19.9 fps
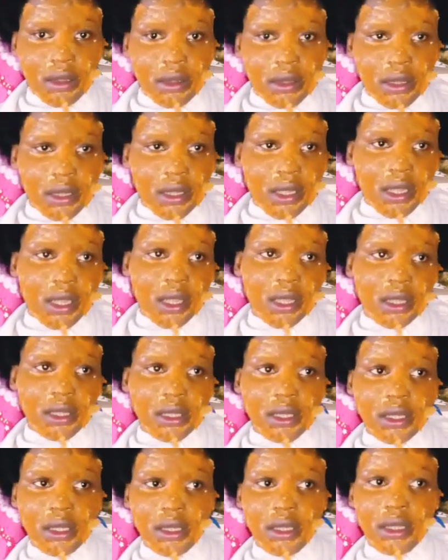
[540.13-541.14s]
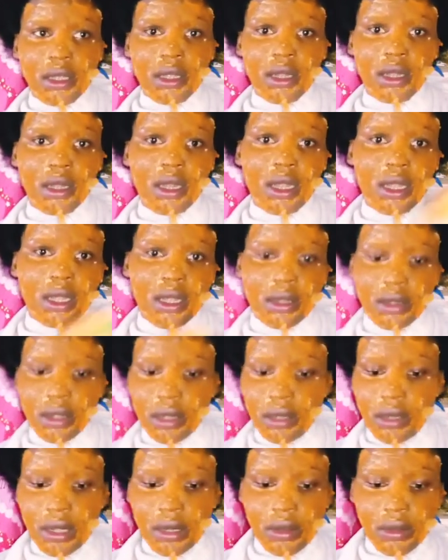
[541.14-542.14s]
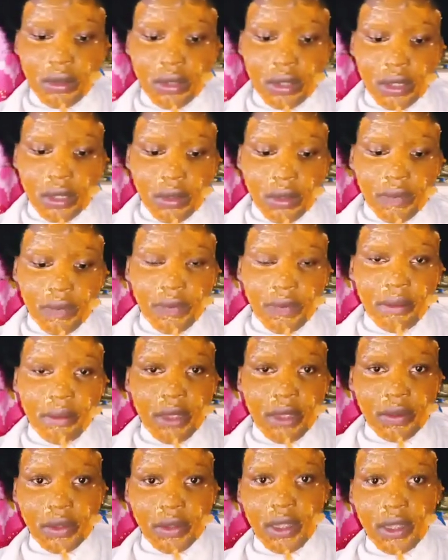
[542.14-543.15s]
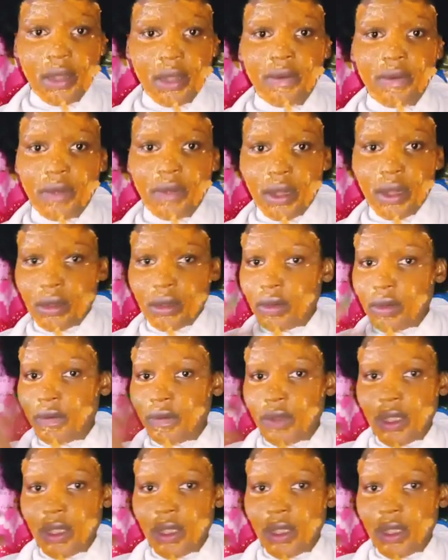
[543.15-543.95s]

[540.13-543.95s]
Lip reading: Yes, like I know some females, they have a lot of